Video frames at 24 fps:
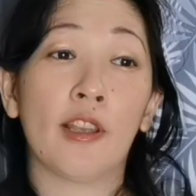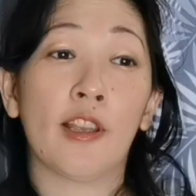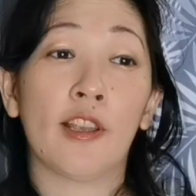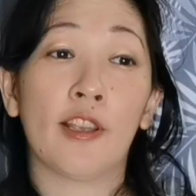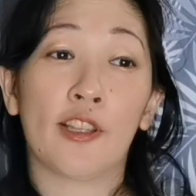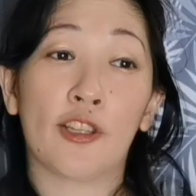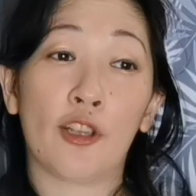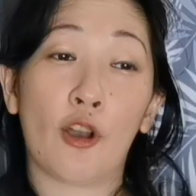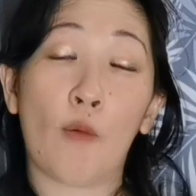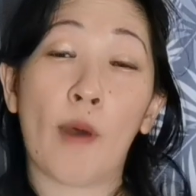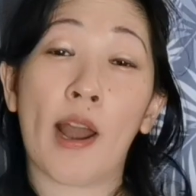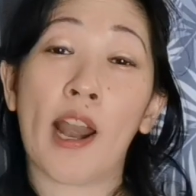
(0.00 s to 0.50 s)

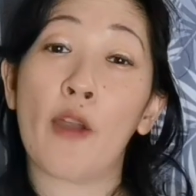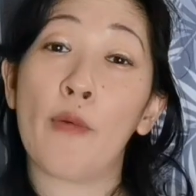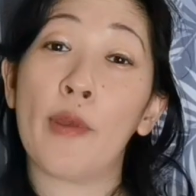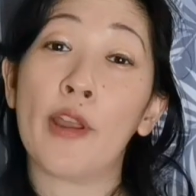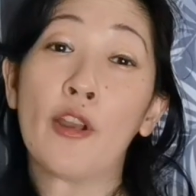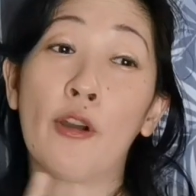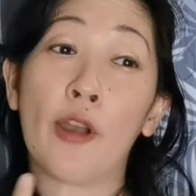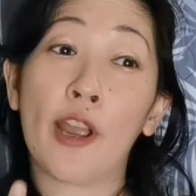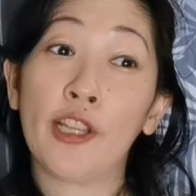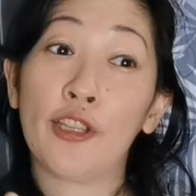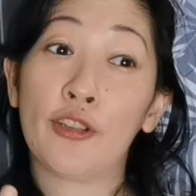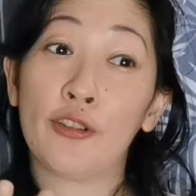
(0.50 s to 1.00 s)
So what are we
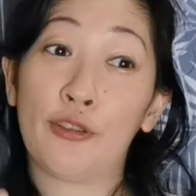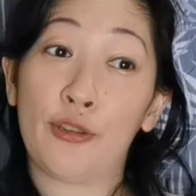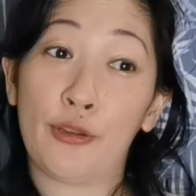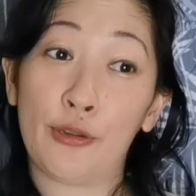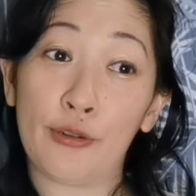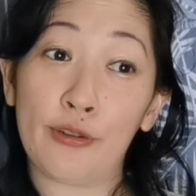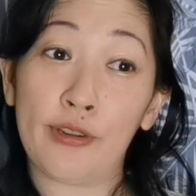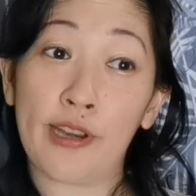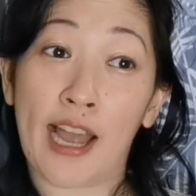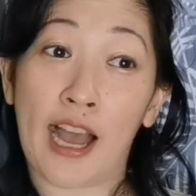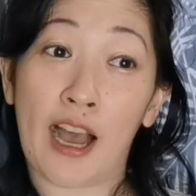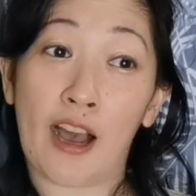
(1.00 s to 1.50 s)
going to
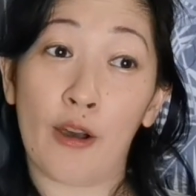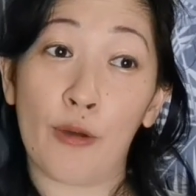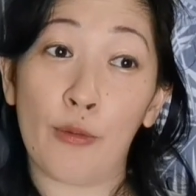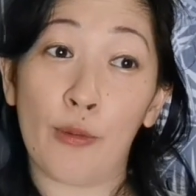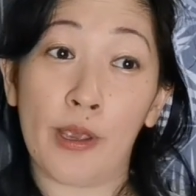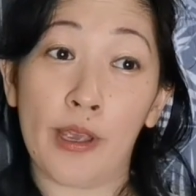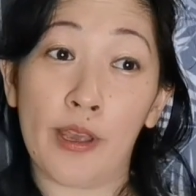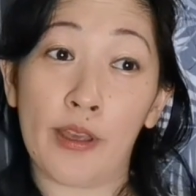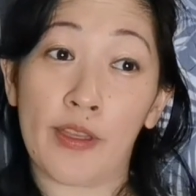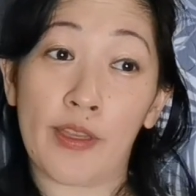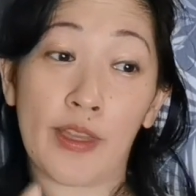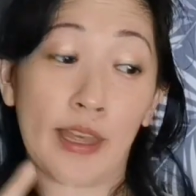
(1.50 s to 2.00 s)
do now
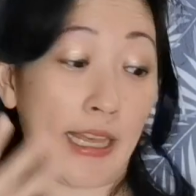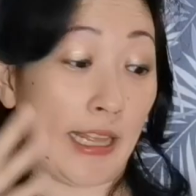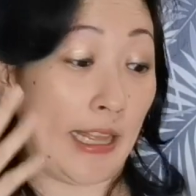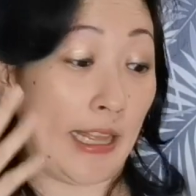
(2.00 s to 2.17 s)
with